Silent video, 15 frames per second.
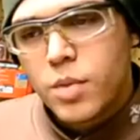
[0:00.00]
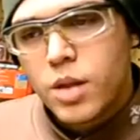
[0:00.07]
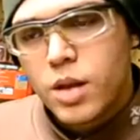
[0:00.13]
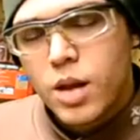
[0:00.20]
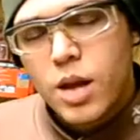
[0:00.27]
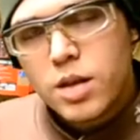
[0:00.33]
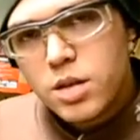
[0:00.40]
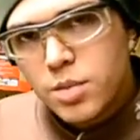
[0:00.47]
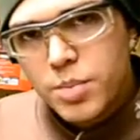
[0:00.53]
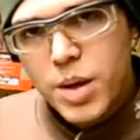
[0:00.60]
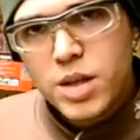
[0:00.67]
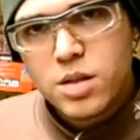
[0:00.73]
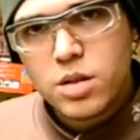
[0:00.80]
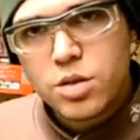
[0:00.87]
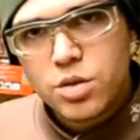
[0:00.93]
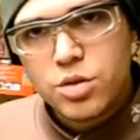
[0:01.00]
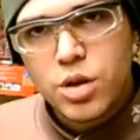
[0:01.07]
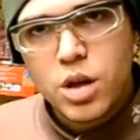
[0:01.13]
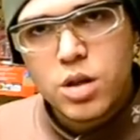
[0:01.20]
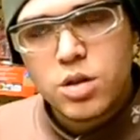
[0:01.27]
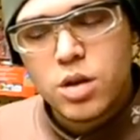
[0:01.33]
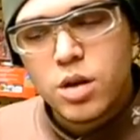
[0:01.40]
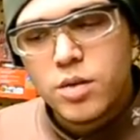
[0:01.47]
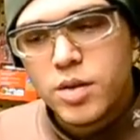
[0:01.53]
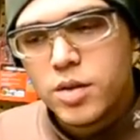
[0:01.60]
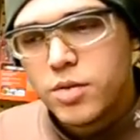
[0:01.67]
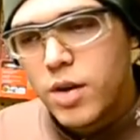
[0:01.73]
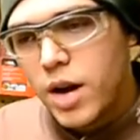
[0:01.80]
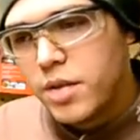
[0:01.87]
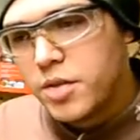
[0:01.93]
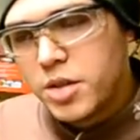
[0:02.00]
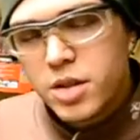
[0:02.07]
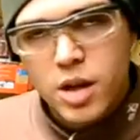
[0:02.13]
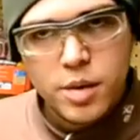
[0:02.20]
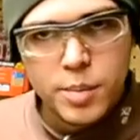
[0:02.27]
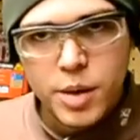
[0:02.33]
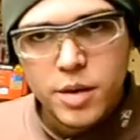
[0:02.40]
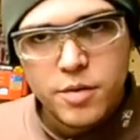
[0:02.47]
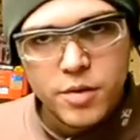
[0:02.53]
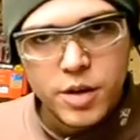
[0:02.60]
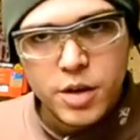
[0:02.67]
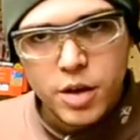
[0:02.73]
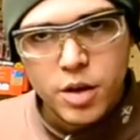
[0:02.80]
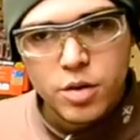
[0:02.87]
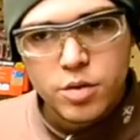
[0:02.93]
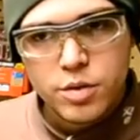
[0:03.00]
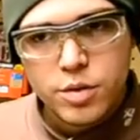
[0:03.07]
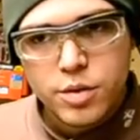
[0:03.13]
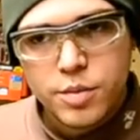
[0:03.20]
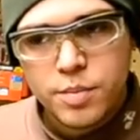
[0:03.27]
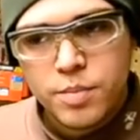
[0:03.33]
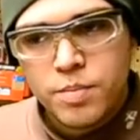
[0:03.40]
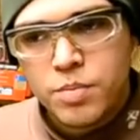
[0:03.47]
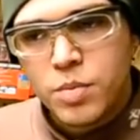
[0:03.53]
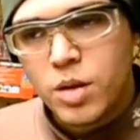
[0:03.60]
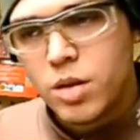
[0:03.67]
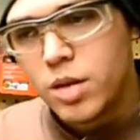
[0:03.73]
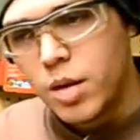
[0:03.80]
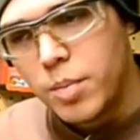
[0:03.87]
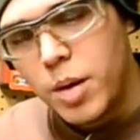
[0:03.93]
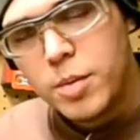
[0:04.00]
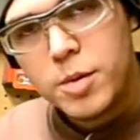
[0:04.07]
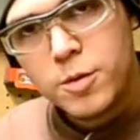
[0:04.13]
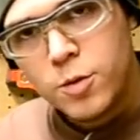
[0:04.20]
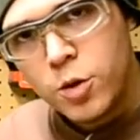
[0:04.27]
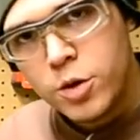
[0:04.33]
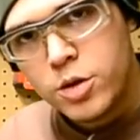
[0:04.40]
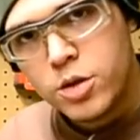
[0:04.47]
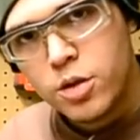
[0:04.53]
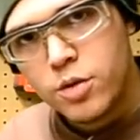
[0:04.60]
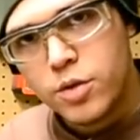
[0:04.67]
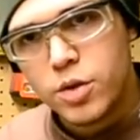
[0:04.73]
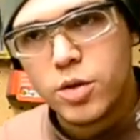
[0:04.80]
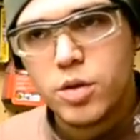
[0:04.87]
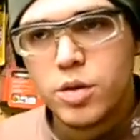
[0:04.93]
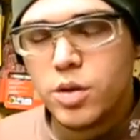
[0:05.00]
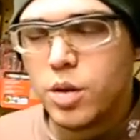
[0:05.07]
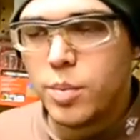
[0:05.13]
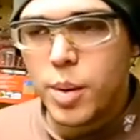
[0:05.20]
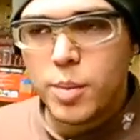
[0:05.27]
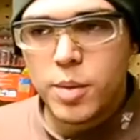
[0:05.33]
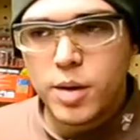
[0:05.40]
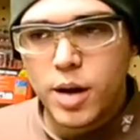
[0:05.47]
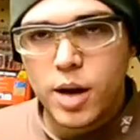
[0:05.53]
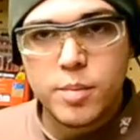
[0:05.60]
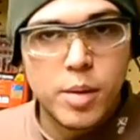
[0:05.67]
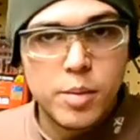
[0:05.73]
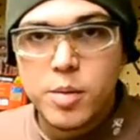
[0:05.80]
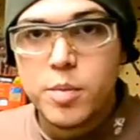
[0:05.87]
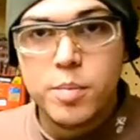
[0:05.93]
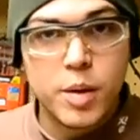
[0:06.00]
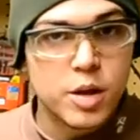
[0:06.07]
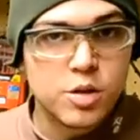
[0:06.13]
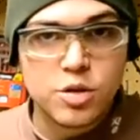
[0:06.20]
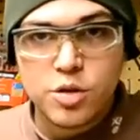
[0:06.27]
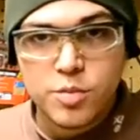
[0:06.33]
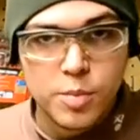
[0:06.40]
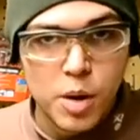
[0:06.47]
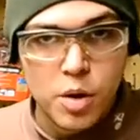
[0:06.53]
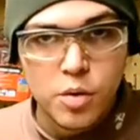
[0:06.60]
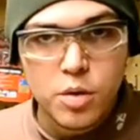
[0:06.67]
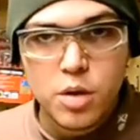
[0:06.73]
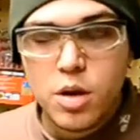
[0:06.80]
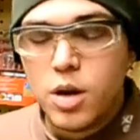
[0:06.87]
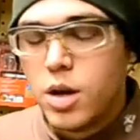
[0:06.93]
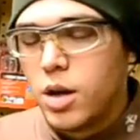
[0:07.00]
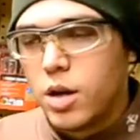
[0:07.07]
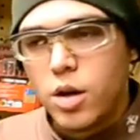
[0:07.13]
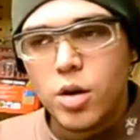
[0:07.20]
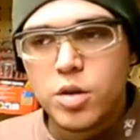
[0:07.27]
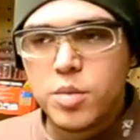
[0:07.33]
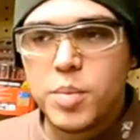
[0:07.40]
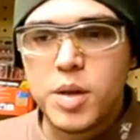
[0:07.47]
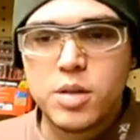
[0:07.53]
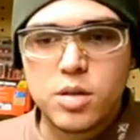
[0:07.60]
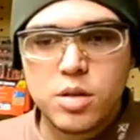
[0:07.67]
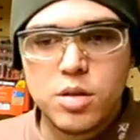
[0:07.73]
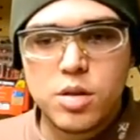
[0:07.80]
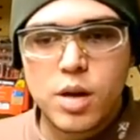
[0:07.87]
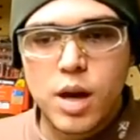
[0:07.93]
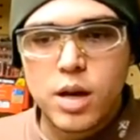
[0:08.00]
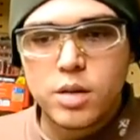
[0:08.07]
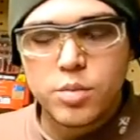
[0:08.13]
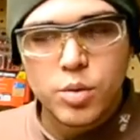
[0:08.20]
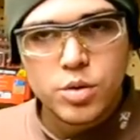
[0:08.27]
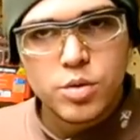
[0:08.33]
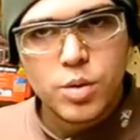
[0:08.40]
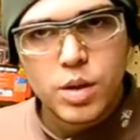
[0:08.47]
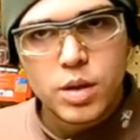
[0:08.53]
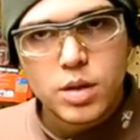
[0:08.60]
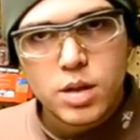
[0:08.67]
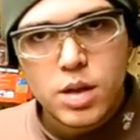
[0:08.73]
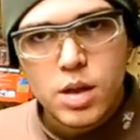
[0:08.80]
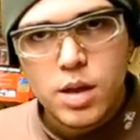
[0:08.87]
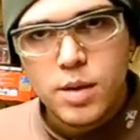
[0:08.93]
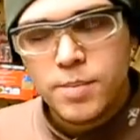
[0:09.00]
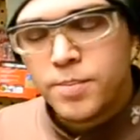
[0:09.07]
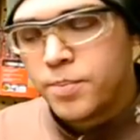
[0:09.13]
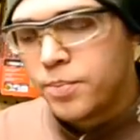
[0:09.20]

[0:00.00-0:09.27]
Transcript: that's the basic structure of it. Five to ten minute videos. They may be voiceover, They may be not. Maybe a mixture of both. It all depends on you guys what you want to see.